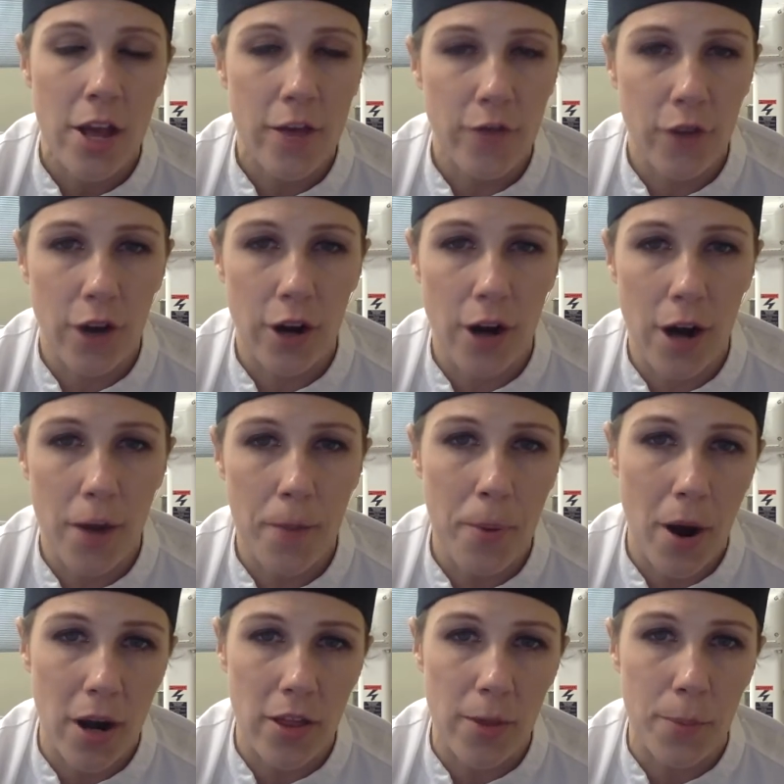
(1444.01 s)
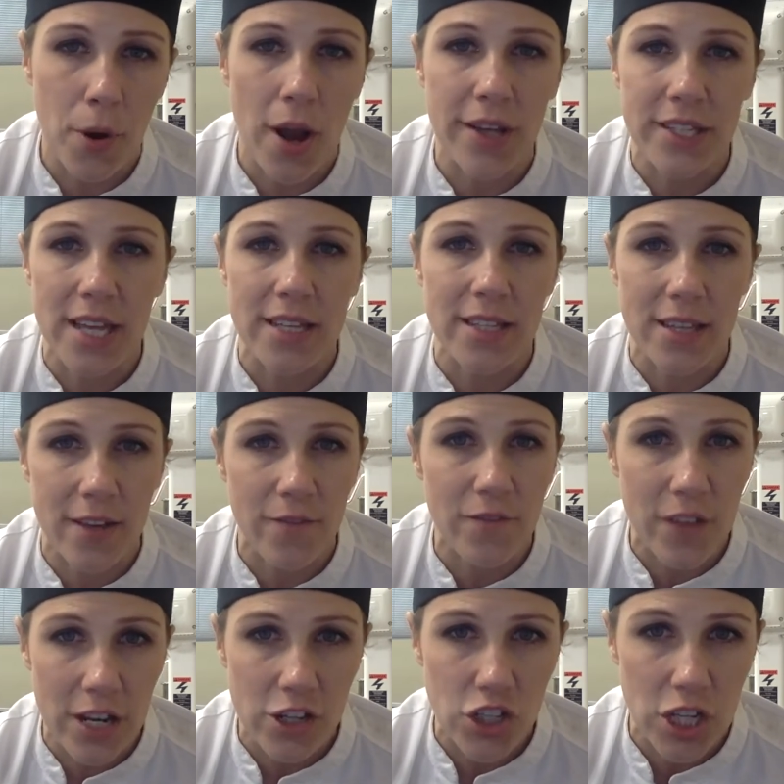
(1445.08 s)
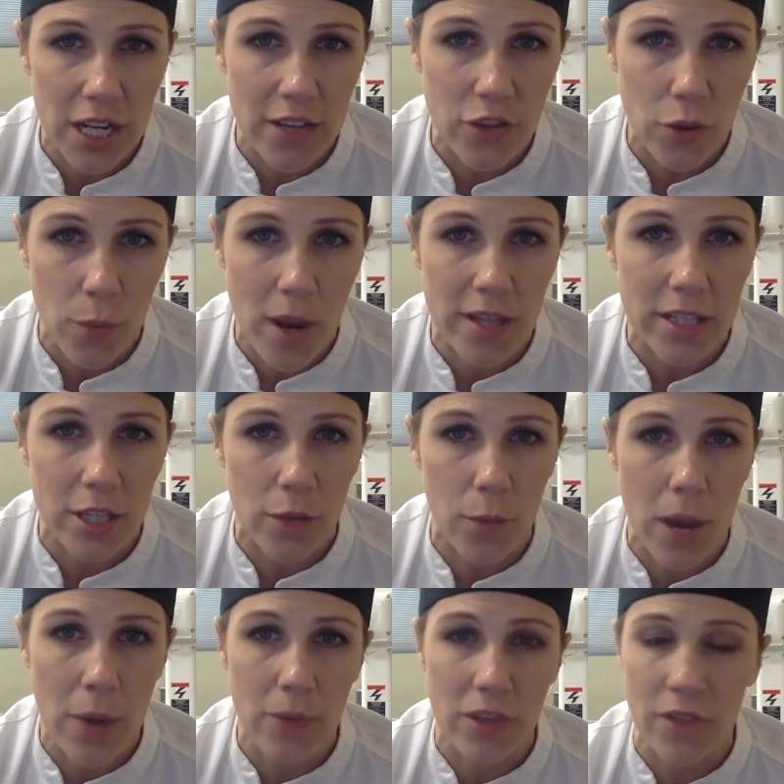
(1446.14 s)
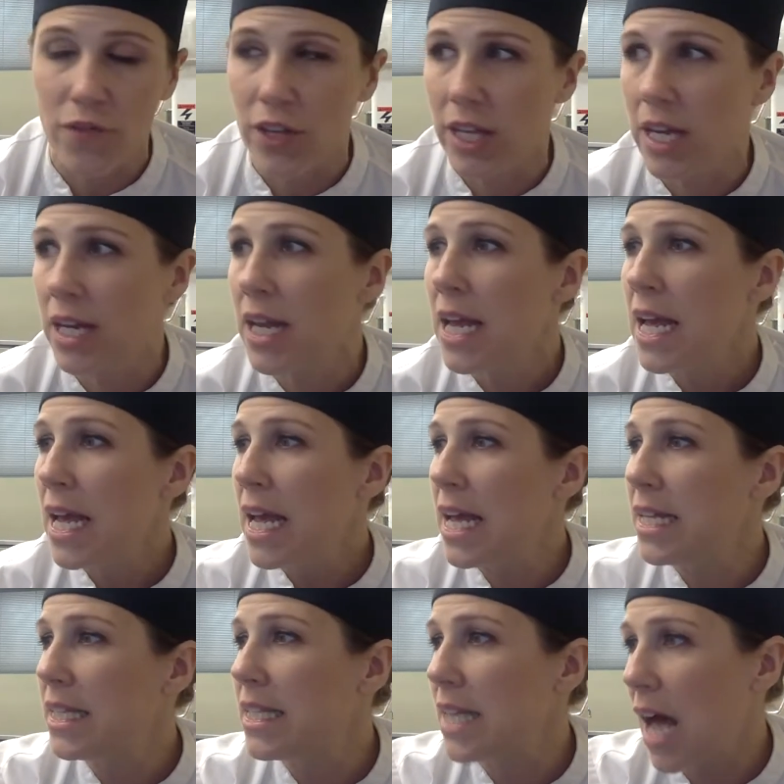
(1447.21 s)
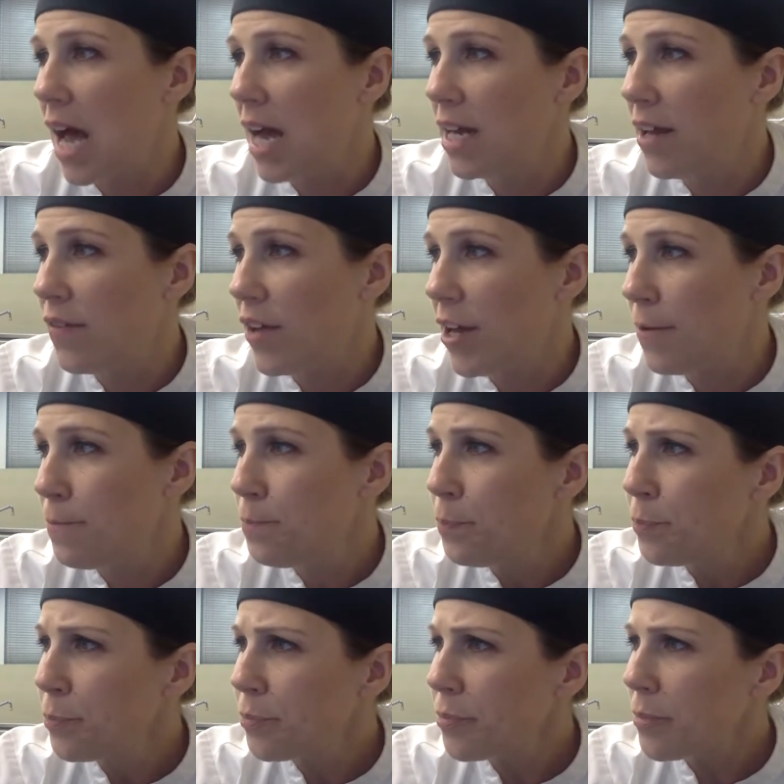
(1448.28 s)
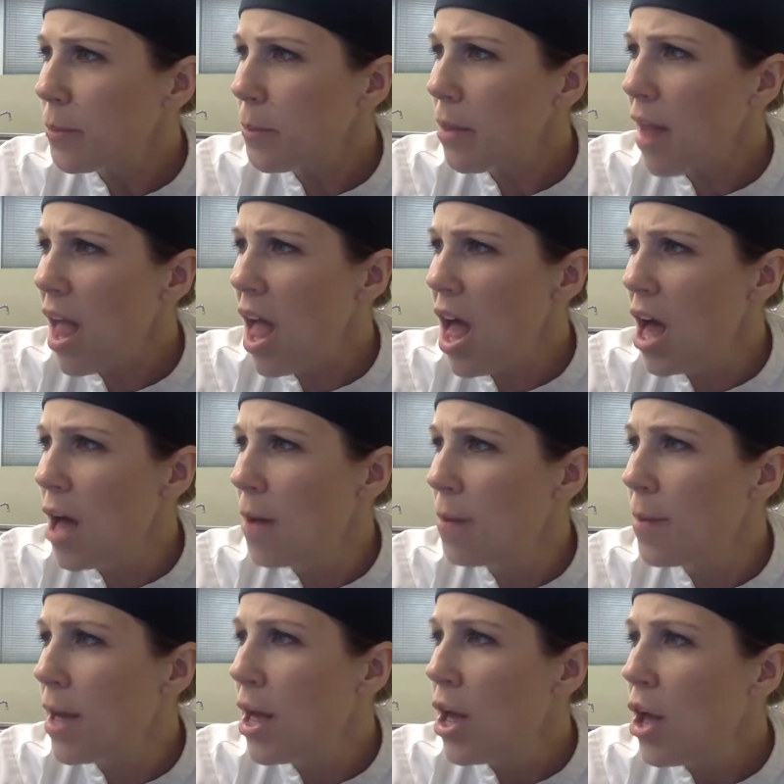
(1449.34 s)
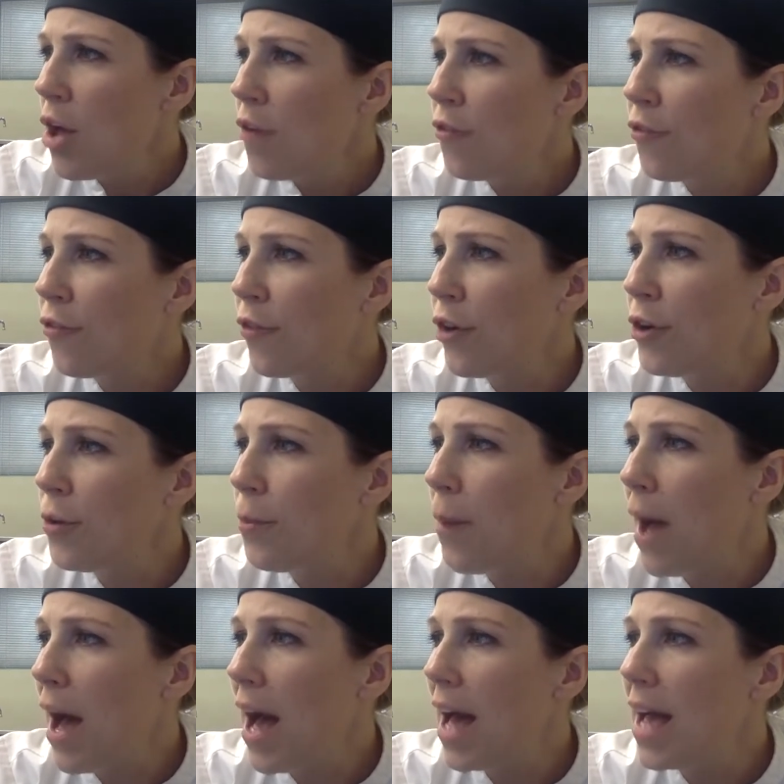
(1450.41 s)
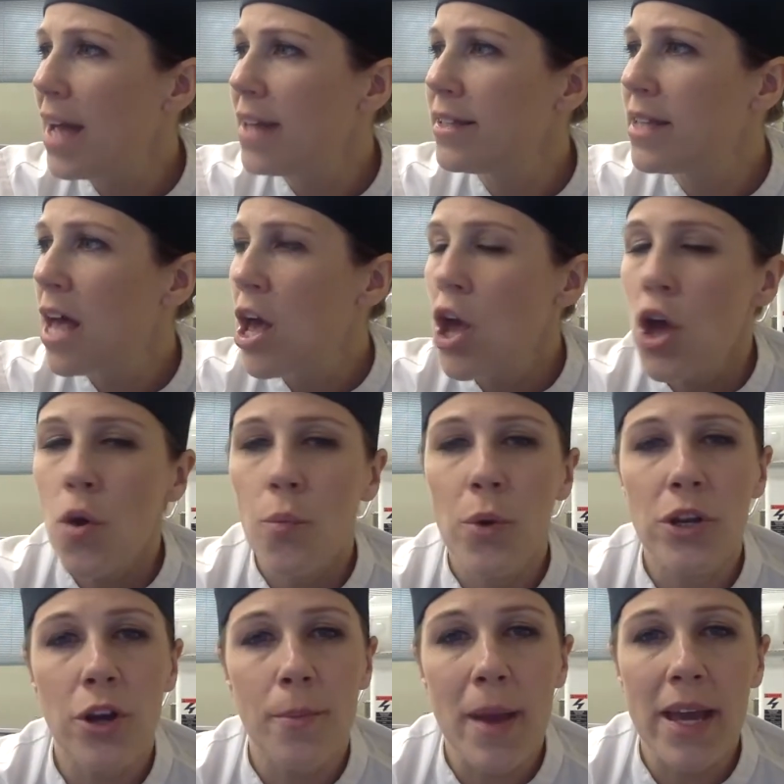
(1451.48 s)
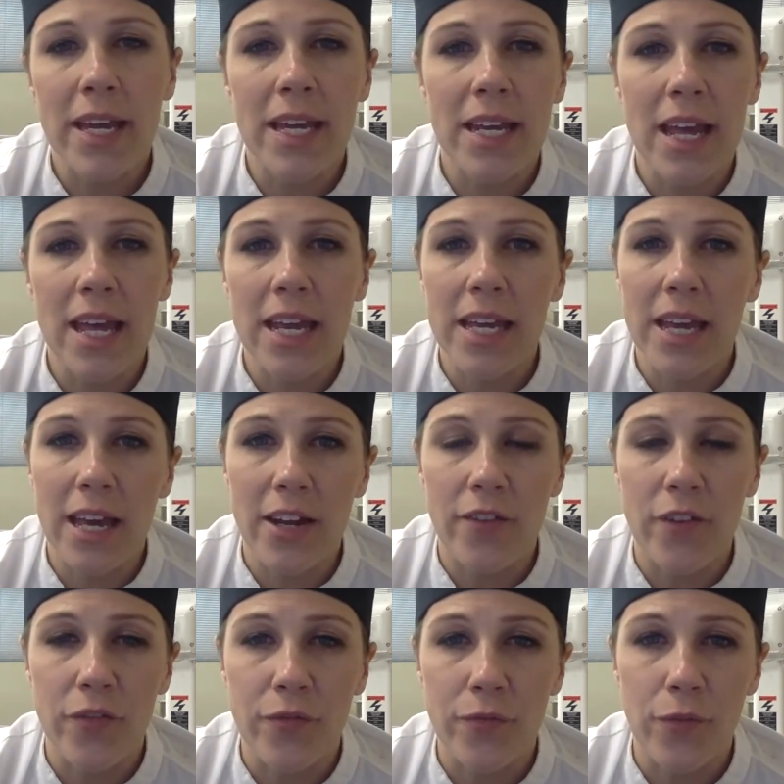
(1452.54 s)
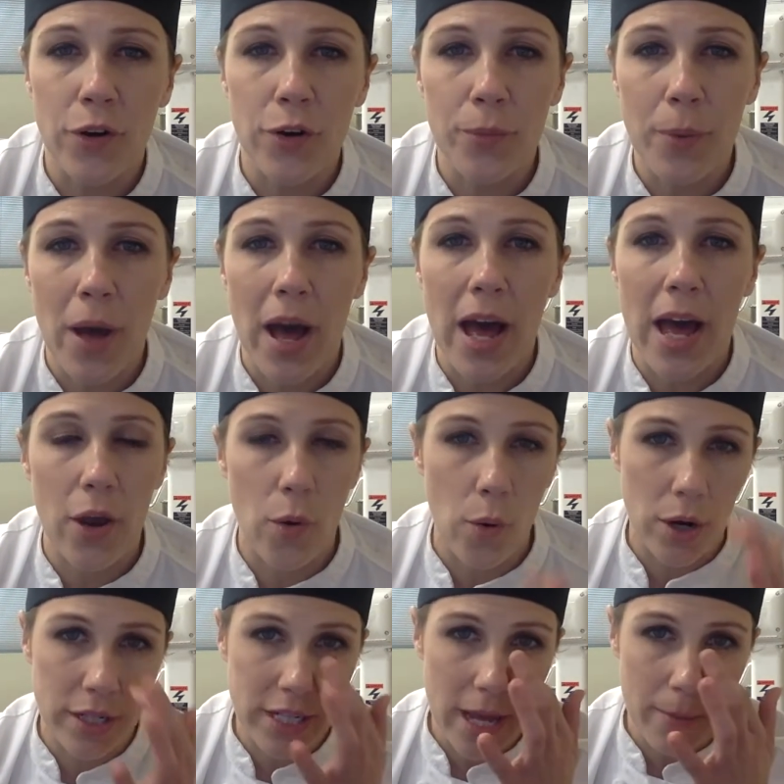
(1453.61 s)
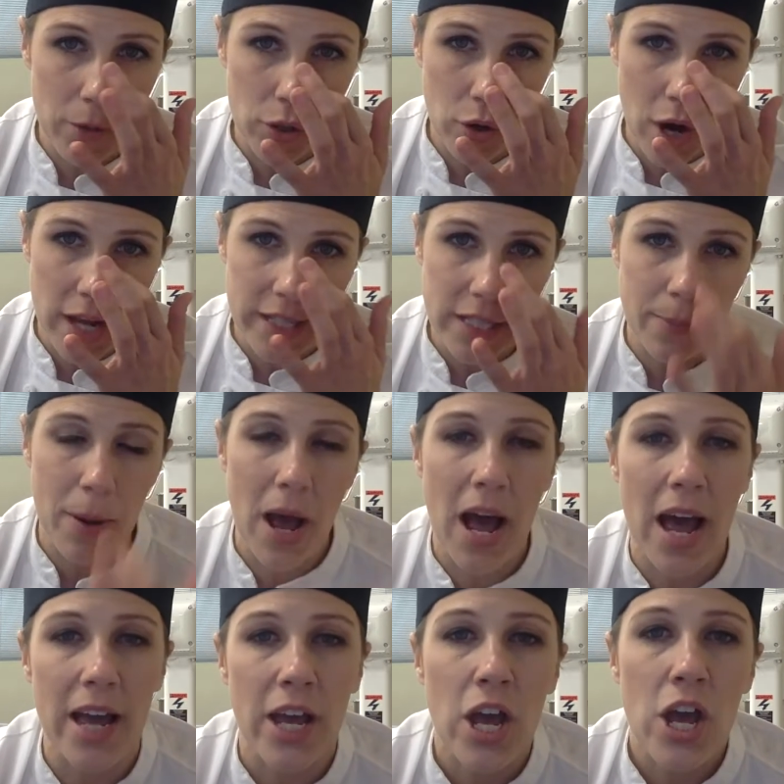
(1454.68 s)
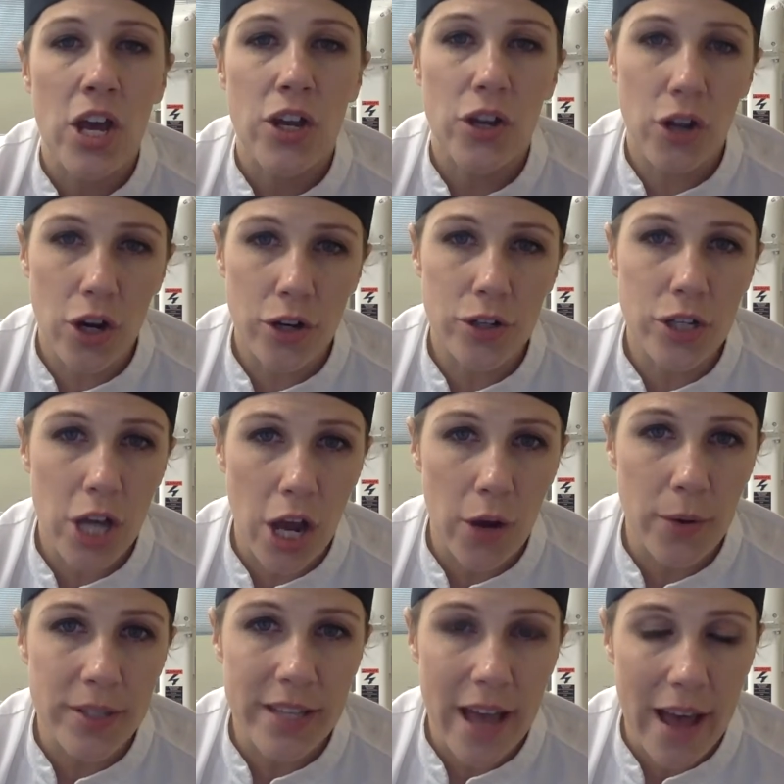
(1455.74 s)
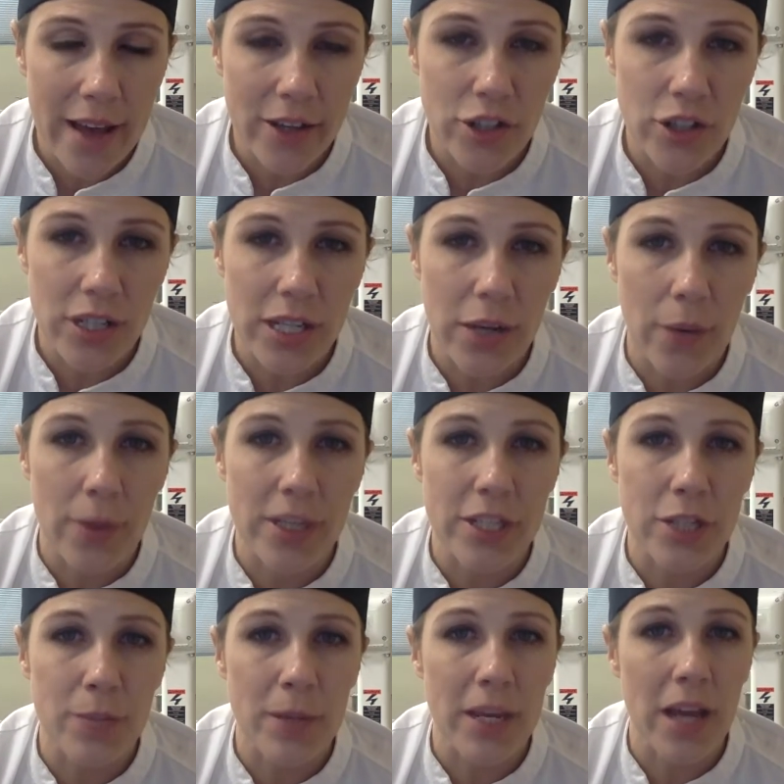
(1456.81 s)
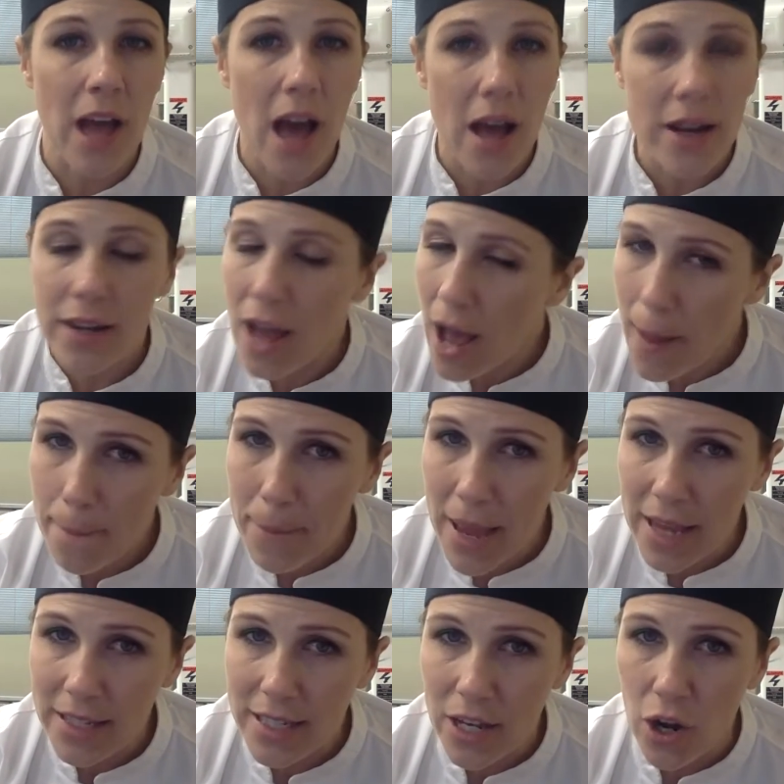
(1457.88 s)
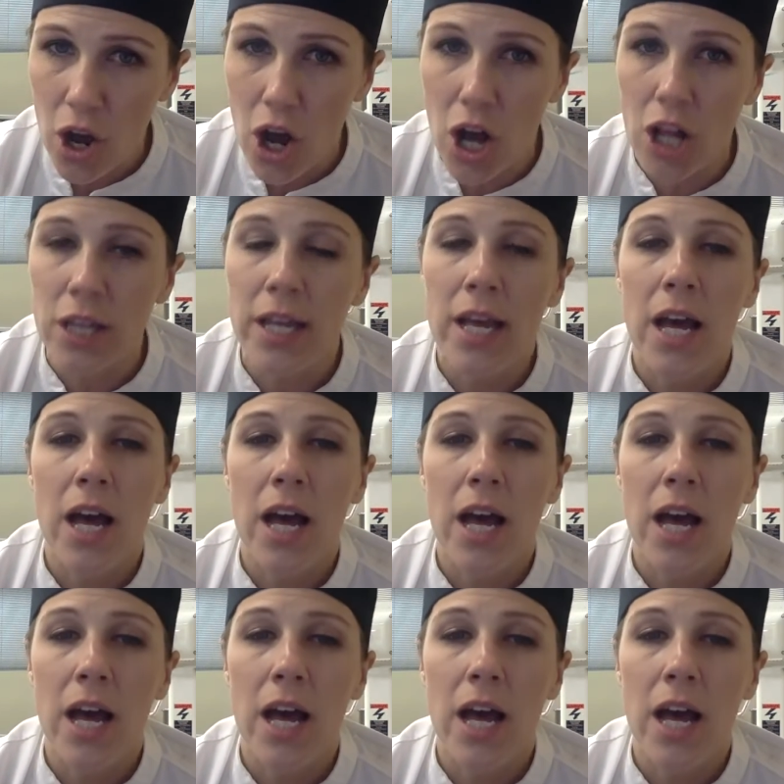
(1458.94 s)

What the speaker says: for part of the process and then finishing it the rest of the way with the filling inside of it. Fruit pies, when you're making any kind of a fruit pie or double crust pie, your dough is actually going to be not baked at all.